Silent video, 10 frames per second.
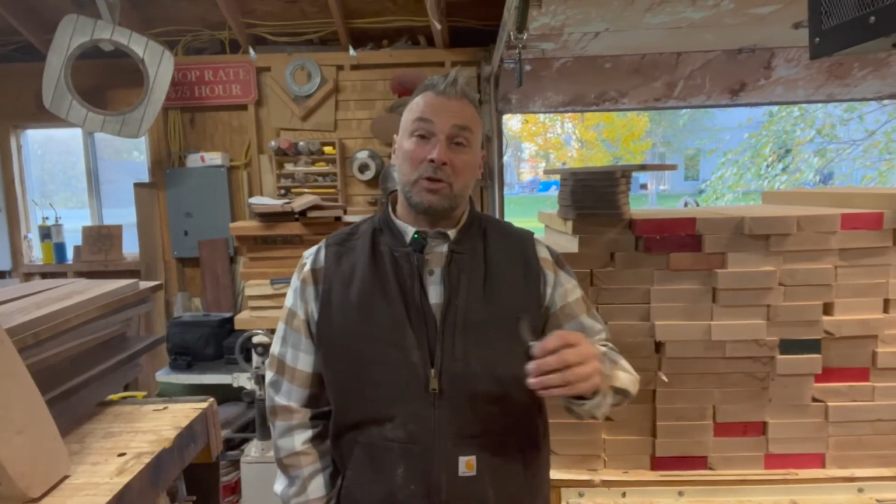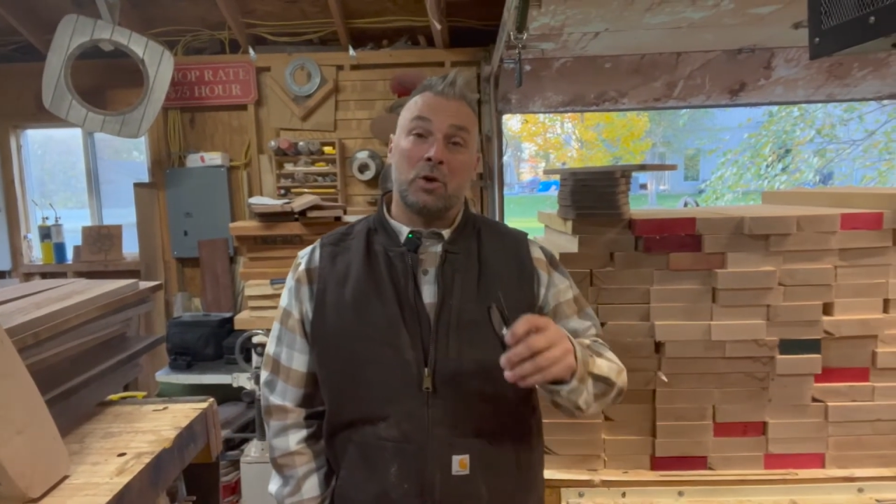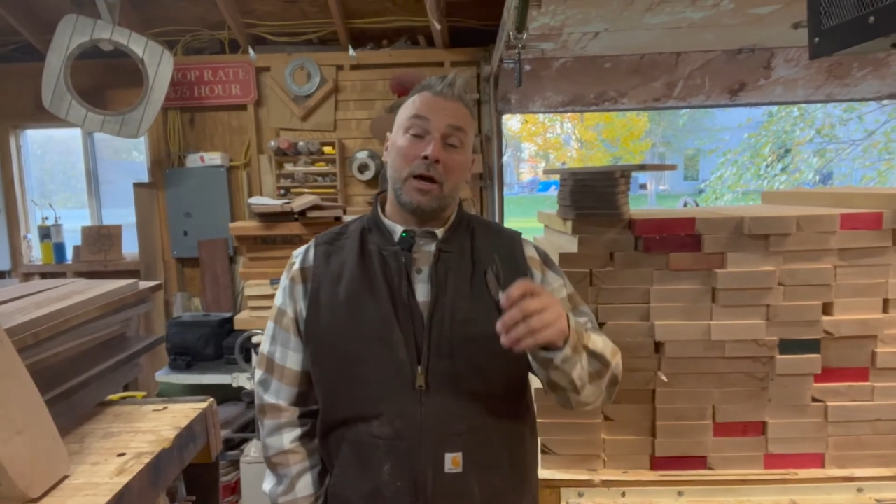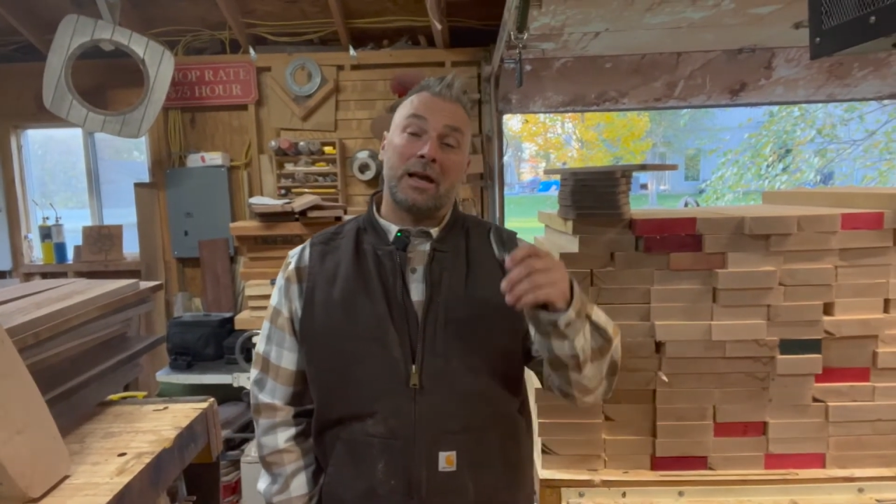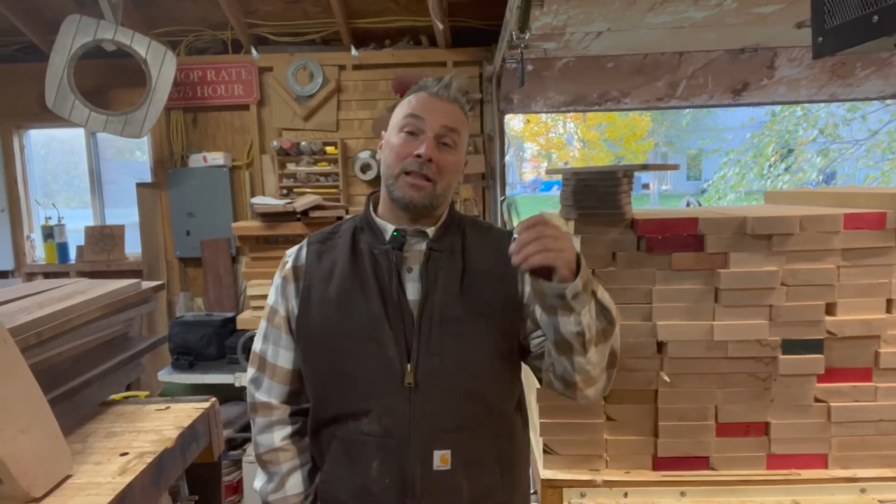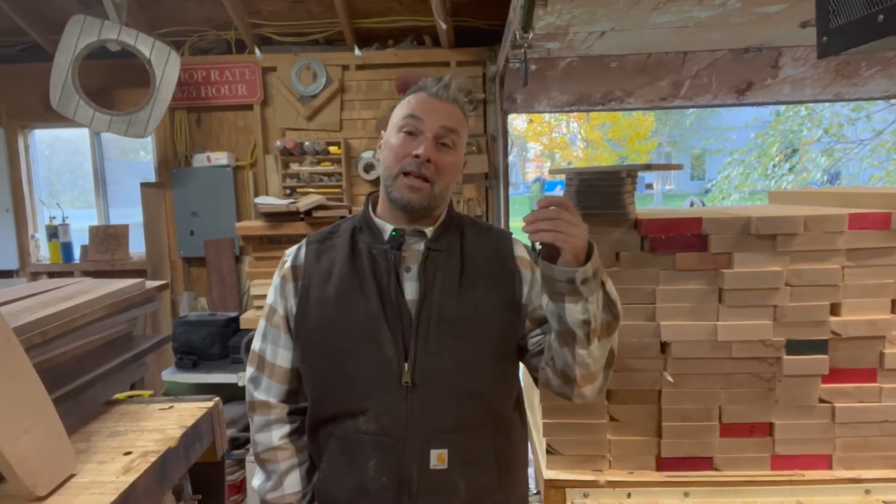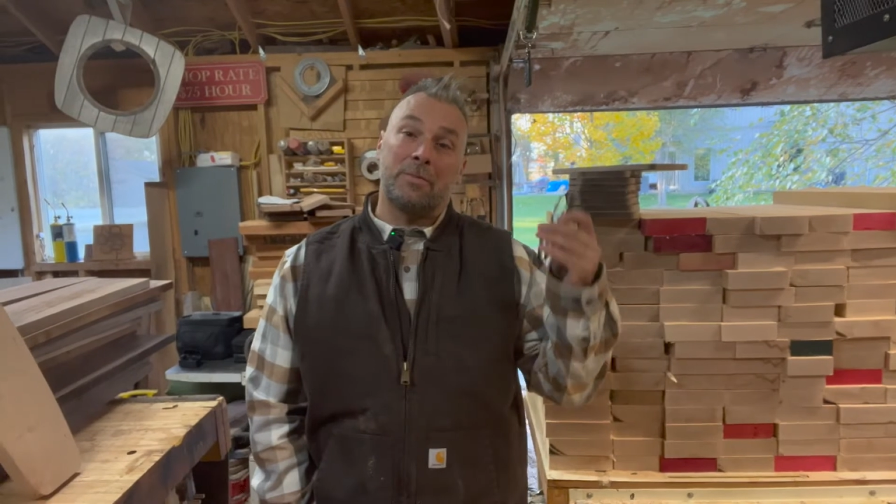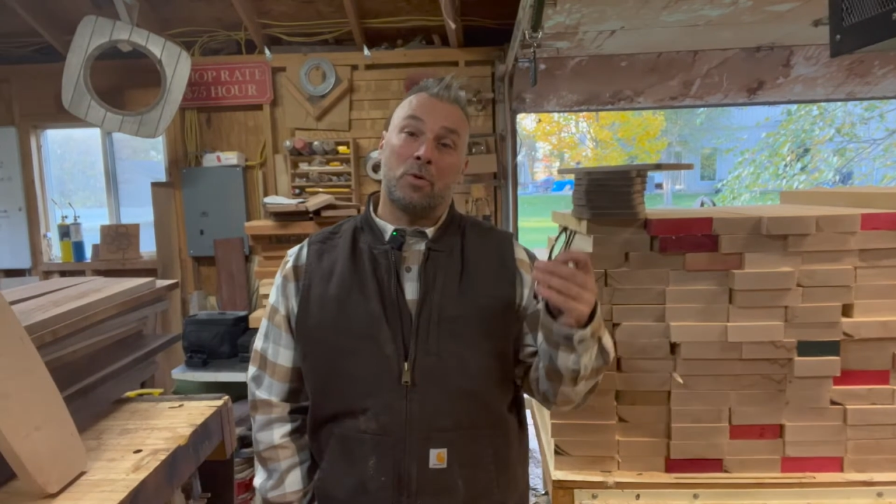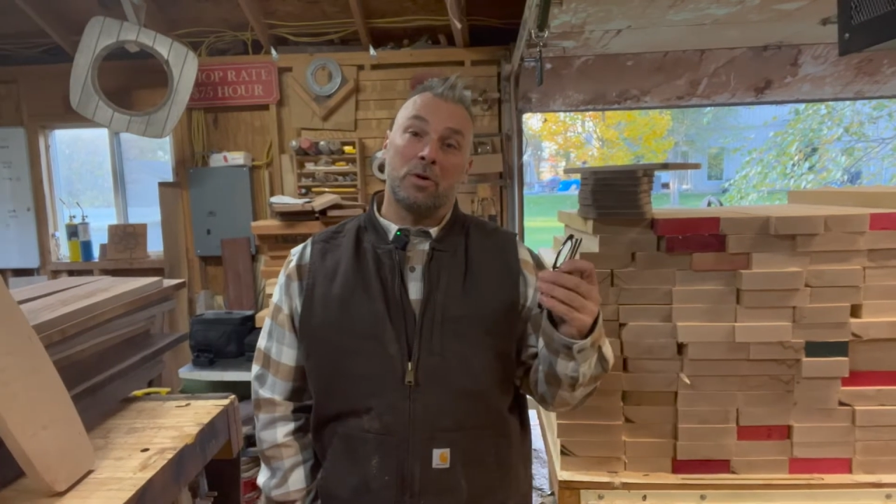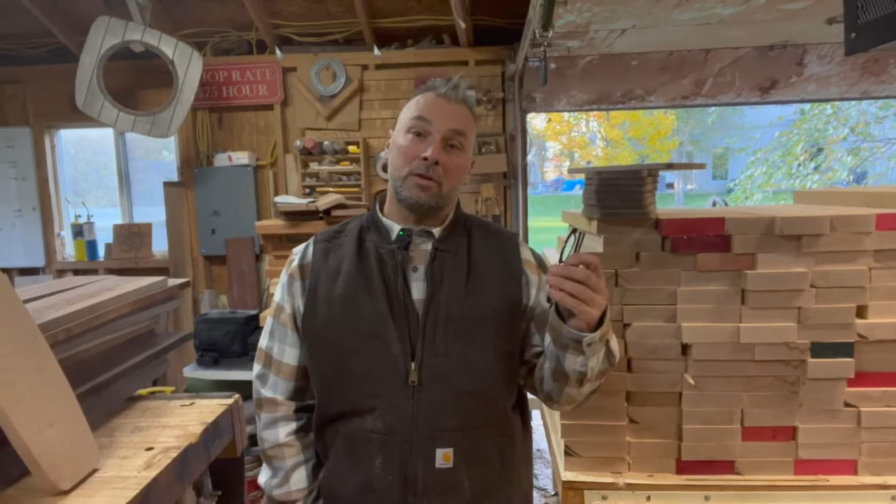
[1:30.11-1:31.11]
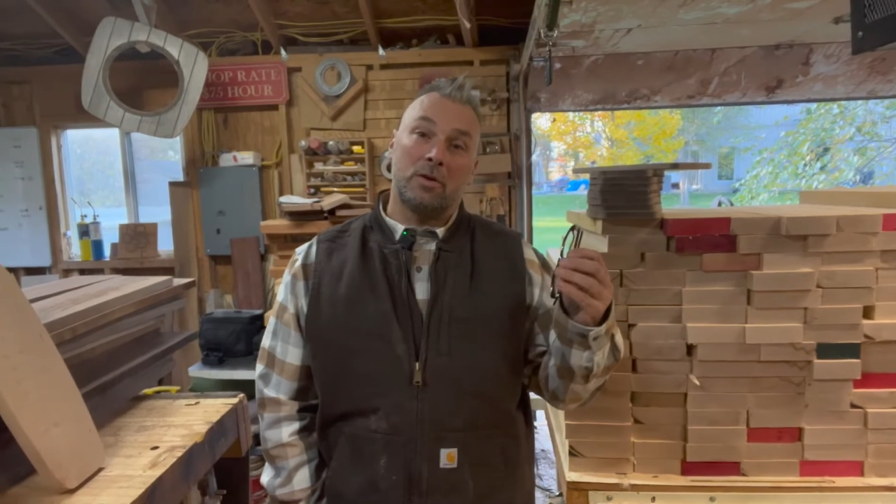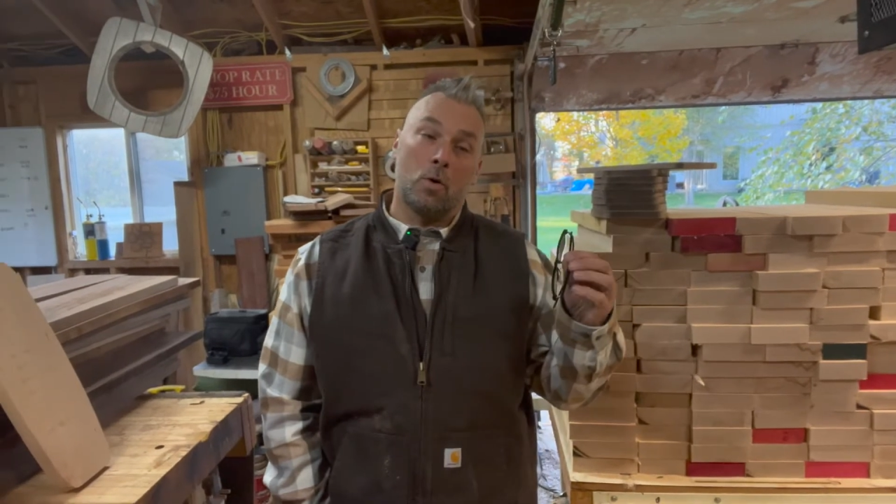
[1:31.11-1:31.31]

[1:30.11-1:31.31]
so I got that board